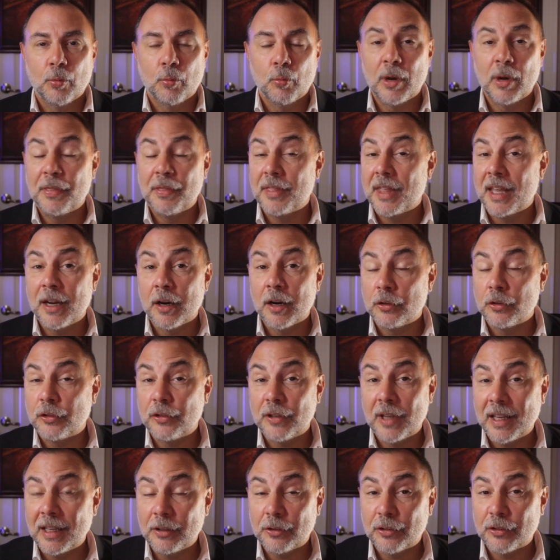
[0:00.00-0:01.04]
when they are
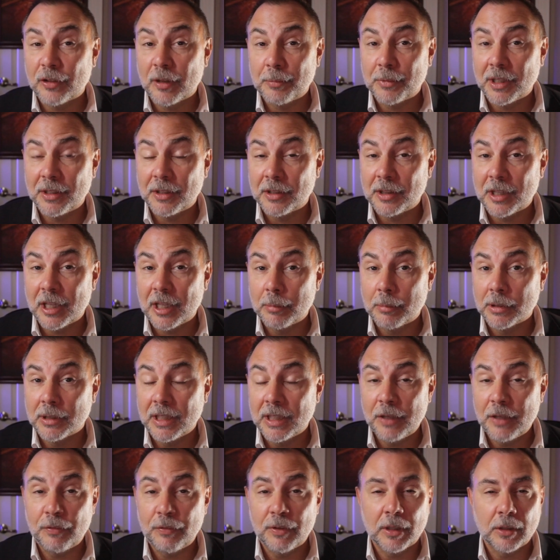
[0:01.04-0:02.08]
saying something that they
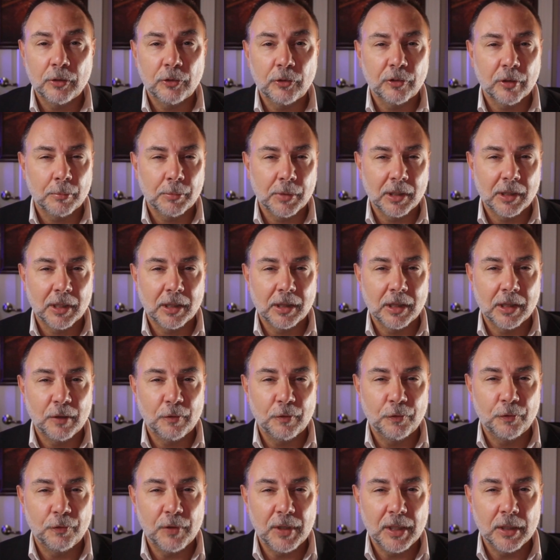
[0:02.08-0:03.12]
believe in, something that they
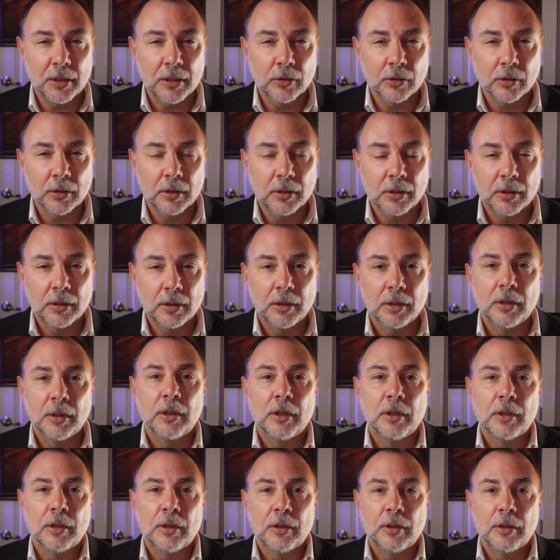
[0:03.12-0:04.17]
feel,
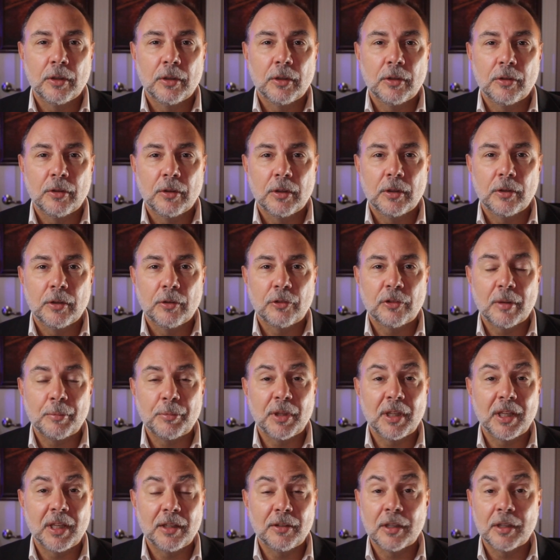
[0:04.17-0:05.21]

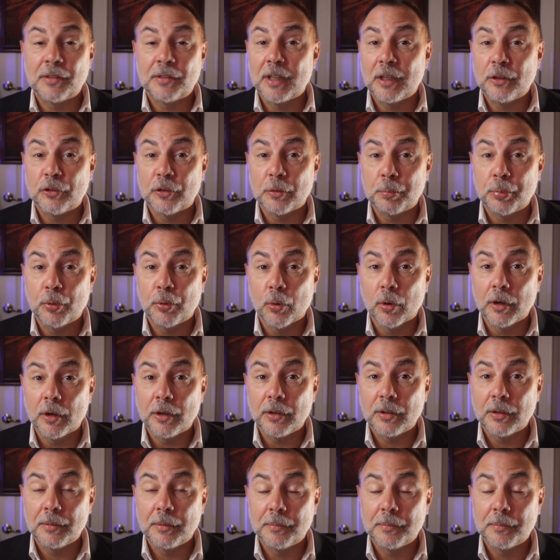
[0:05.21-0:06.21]
something that they support.